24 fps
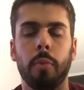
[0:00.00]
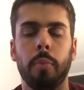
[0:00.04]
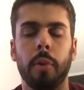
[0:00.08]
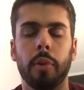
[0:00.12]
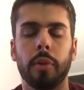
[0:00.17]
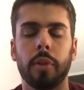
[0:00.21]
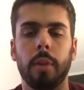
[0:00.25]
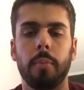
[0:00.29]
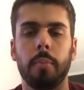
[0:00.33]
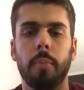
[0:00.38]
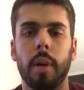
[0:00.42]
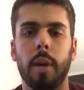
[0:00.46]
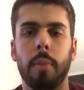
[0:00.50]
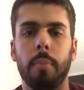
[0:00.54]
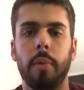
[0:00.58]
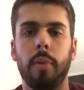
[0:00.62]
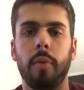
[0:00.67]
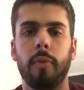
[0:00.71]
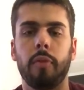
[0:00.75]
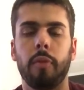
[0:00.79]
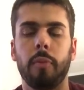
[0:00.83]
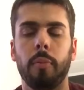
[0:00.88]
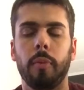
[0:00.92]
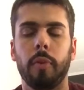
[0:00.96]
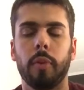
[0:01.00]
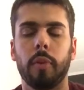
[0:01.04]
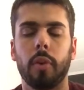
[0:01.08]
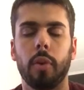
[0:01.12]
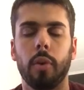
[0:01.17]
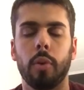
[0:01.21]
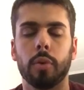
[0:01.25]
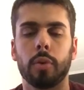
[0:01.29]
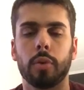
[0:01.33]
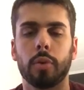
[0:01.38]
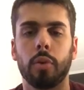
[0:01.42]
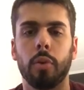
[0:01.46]
but they may be from a
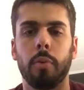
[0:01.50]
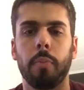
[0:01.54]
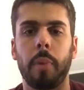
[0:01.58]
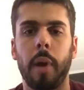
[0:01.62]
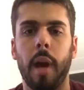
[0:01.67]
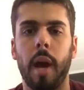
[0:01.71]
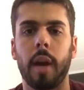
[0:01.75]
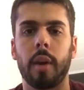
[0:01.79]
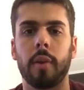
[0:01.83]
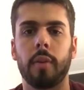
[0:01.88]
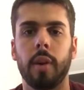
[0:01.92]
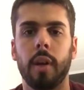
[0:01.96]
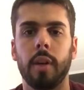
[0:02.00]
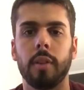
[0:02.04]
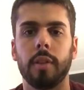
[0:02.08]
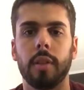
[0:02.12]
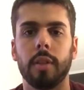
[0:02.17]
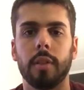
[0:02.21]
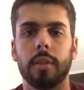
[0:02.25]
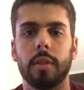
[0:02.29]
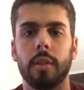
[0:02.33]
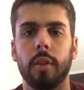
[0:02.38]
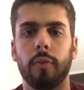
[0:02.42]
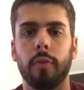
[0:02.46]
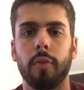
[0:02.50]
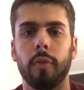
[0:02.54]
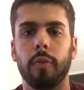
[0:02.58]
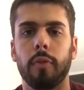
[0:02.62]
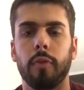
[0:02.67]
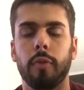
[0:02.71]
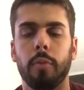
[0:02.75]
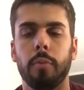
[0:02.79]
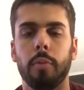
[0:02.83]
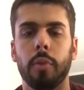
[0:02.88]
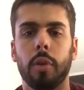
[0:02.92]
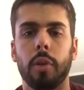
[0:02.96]
cultural background that's different
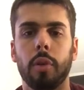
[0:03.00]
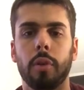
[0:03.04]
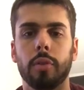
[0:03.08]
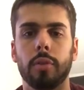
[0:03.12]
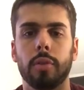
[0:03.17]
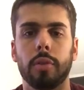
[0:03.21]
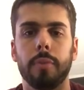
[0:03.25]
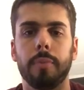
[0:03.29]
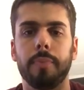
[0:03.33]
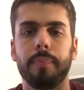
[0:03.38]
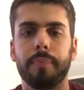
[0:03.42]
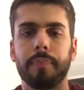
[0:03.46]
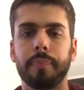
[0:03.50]
from yours.